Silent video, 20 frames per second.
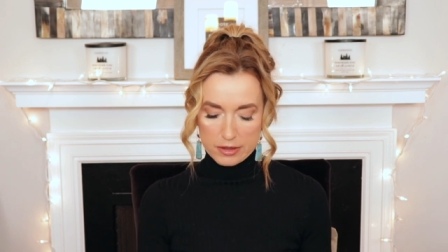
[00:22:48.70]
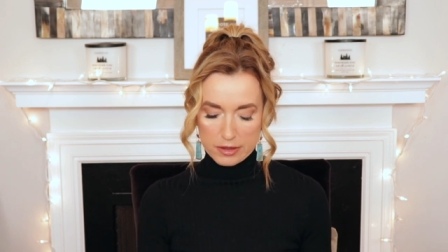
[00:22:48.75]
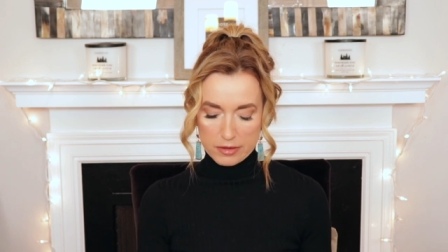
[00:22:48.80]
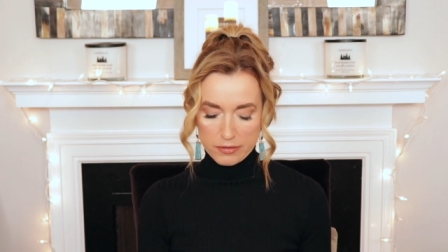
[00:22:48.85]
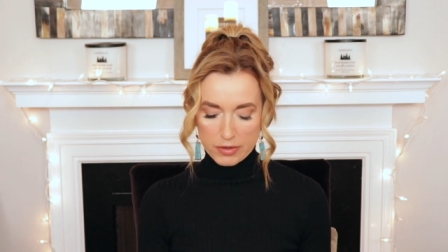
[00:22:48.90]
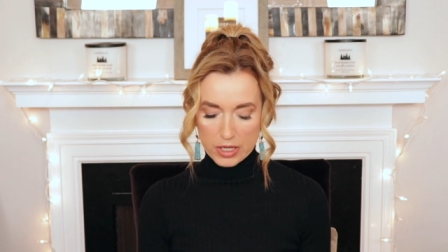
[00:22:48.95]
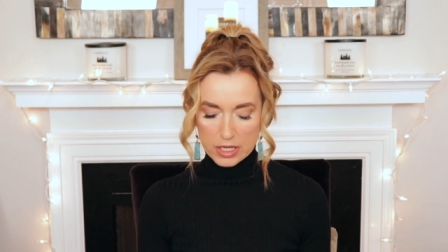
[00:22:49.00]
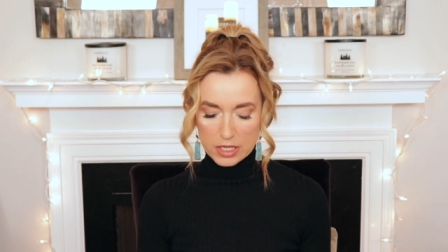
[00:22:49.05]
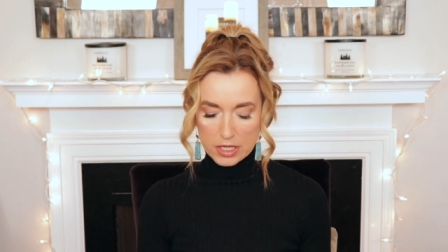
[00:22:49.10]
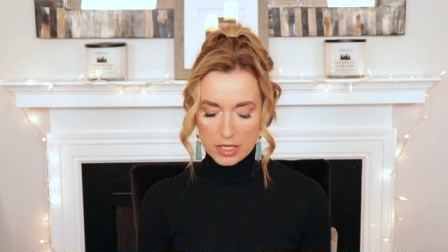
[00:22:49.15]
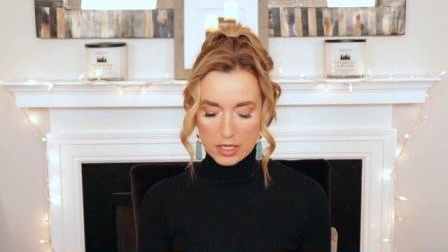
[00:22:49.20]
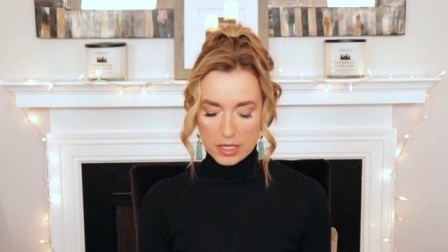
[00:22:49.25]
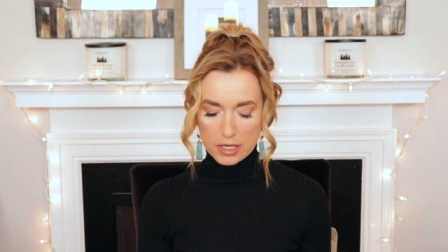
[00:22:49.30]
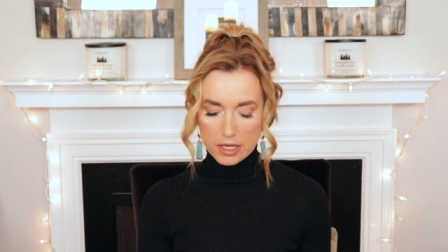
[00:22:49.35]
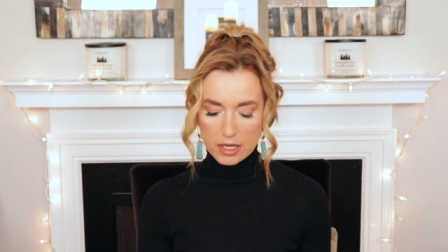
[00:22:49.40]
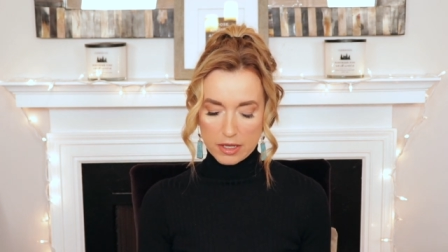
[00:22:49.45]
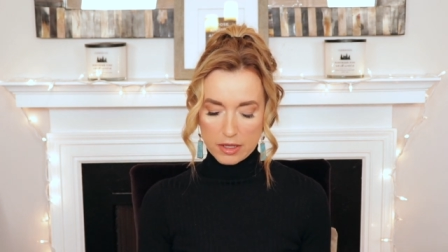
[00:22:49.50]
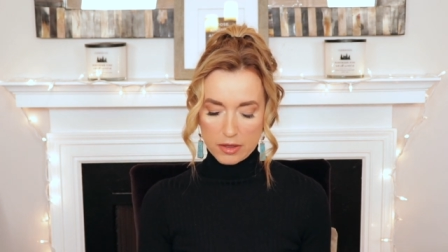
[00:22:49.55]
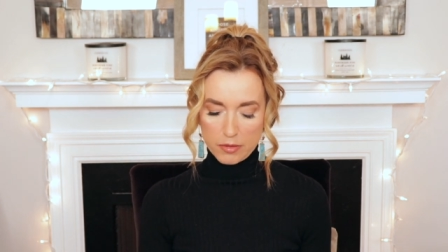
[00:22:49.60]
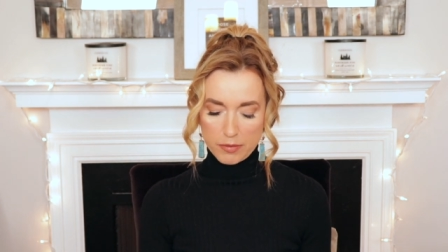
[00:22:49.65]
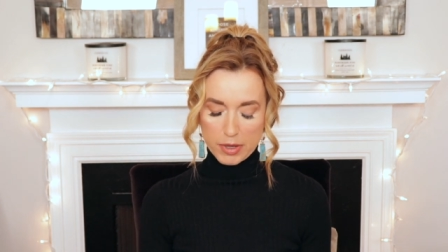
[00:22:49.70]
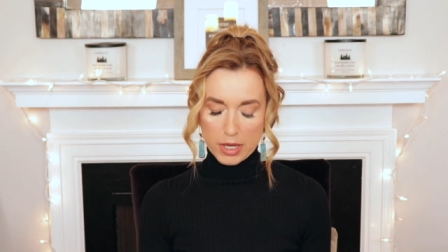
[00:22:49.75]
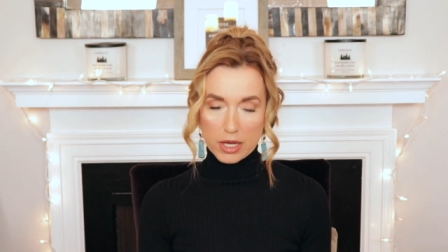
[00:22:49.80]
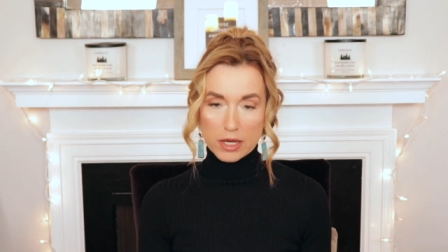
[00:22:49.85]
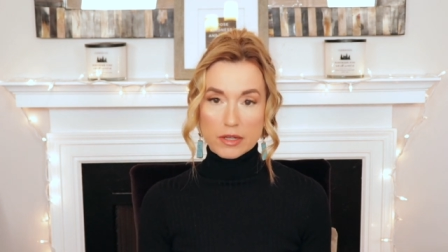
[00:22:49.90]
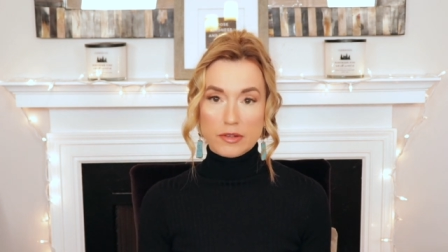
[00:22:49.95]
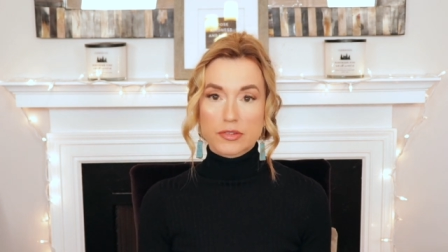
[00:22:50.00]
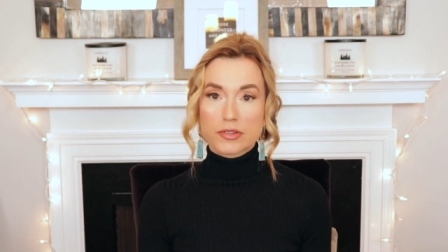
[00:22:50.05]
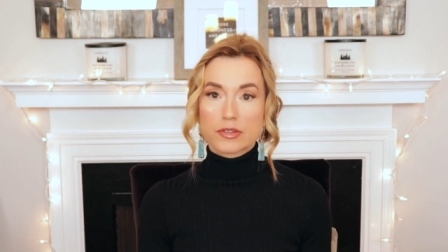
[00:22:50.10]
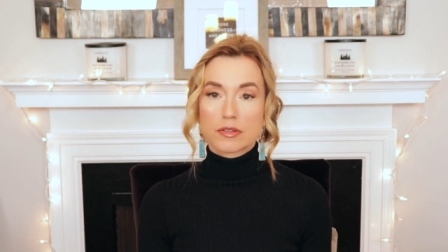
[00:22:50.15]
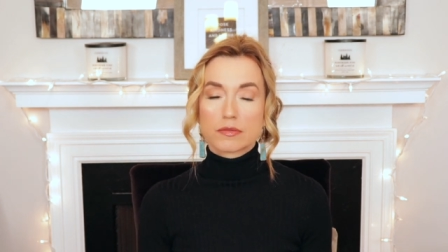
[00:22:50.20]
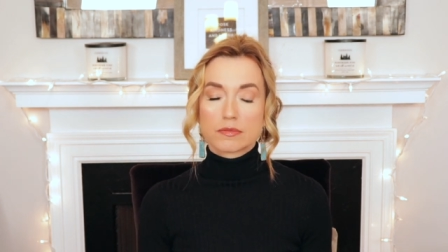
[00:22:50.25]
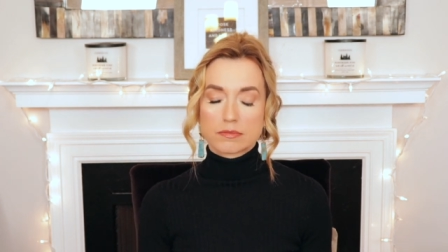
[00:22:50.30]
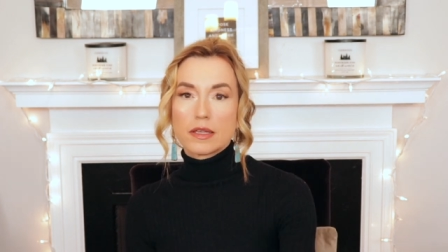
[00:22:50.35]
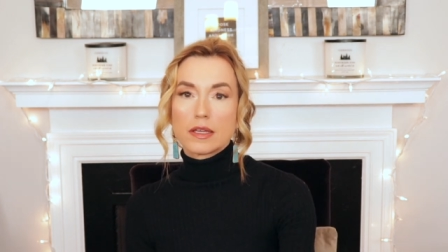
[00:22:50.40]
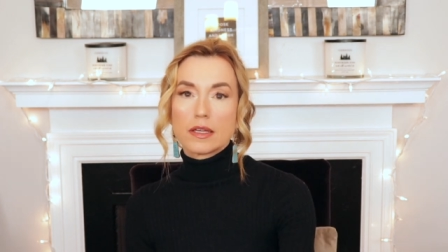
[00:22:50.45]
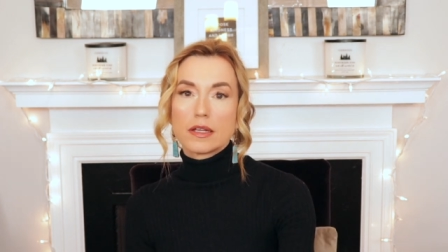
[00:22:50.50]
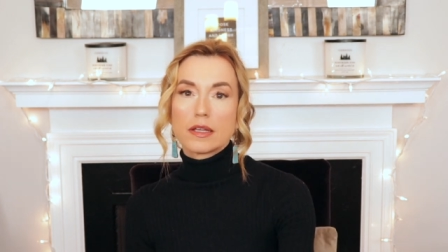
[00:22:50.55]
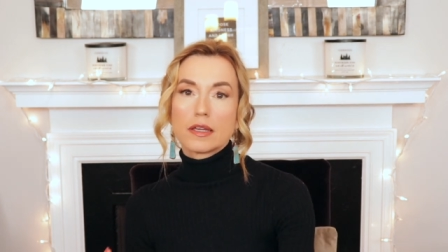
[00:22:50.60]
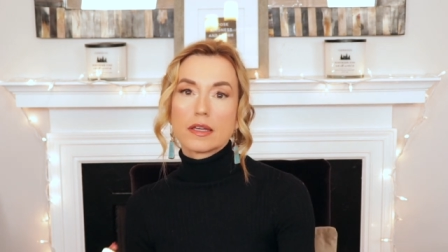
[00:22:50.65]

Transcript: if I can get it out of the box. It